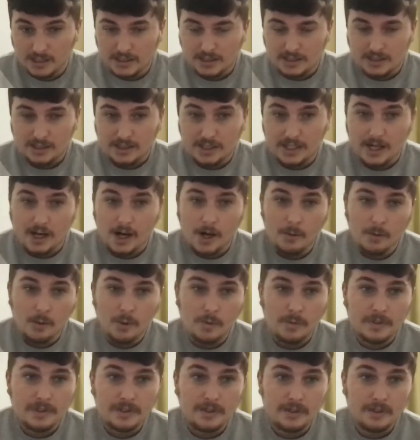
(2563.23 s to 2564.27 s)
yeah, I will
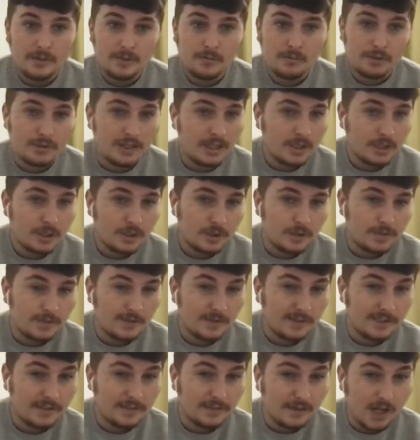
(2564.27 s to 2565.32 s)
be doing predictions for
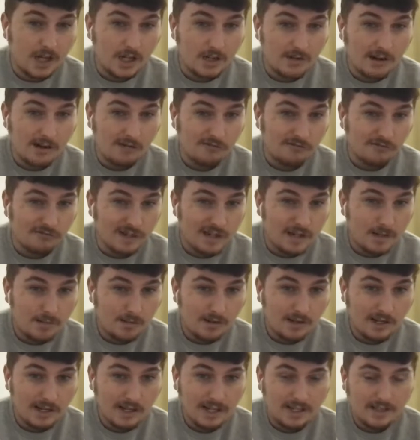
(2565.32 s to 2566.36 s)
the first round
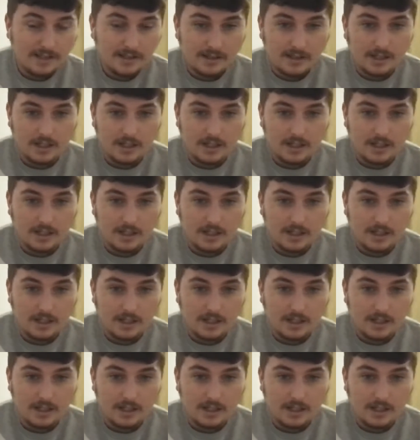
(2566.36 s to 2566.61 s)
replays.